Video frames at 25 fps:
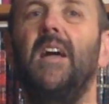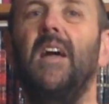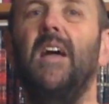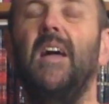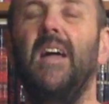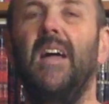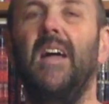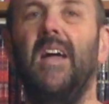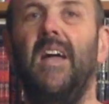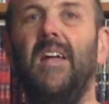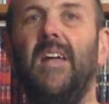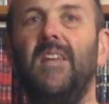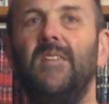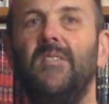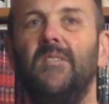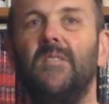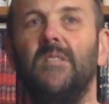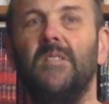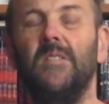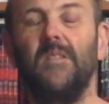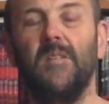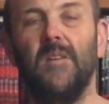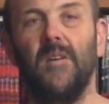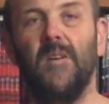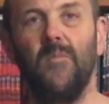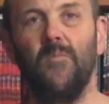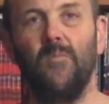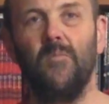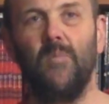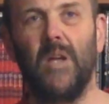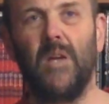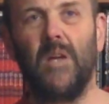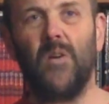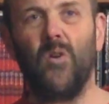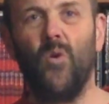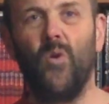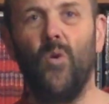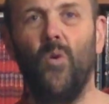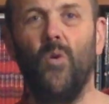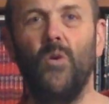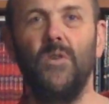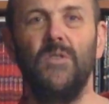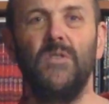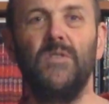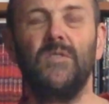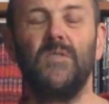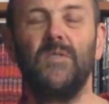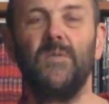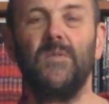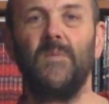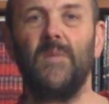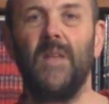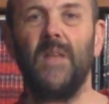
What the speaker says: and because